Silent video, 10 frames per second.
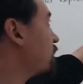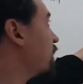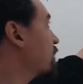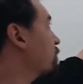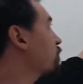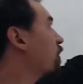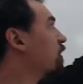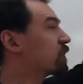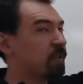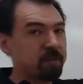as a
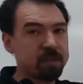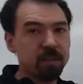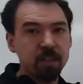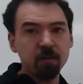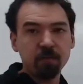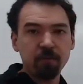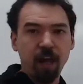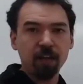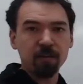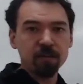product of its linear
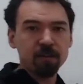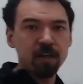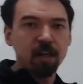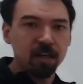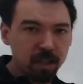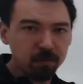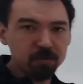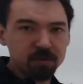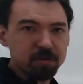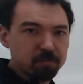factors. And that will
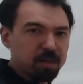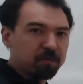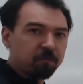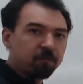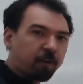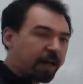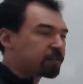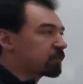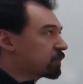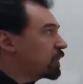just mean
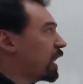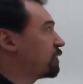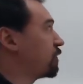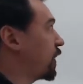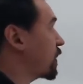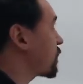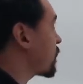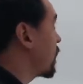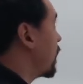factor f of x.